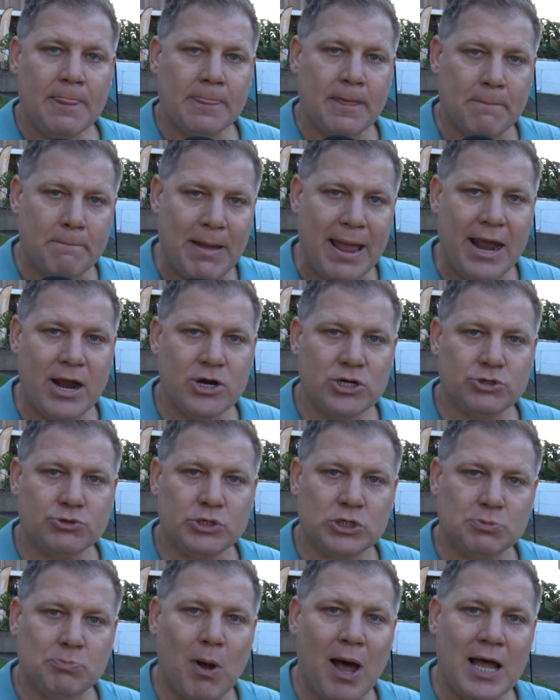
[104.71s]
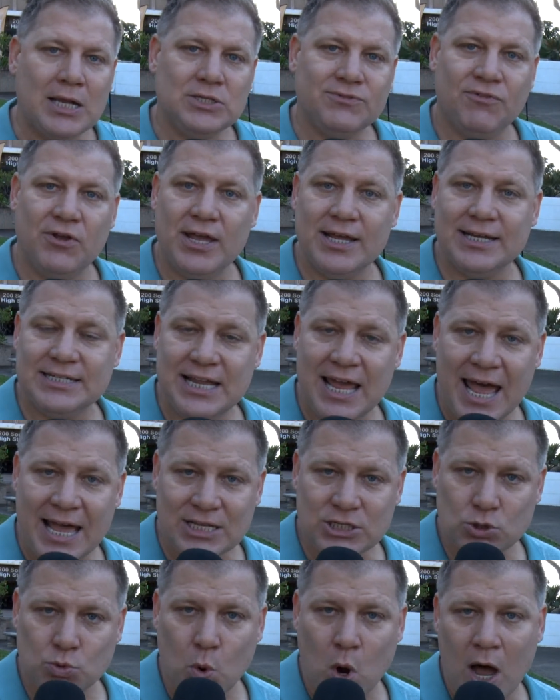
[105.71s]
The mayor's response via
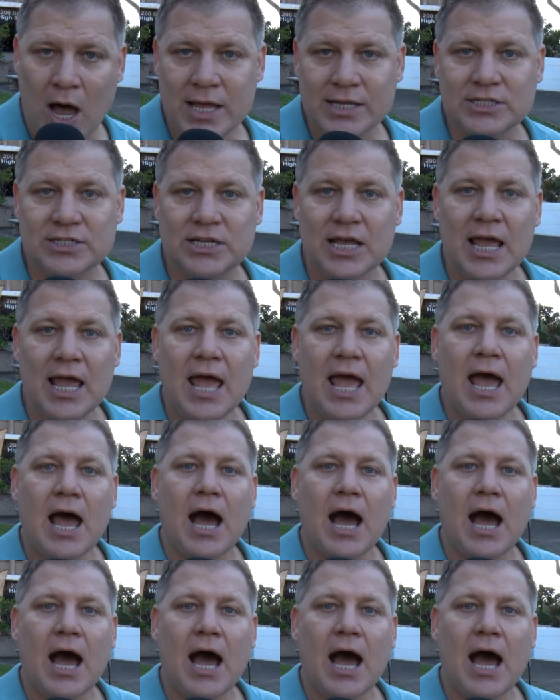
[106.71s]
text was,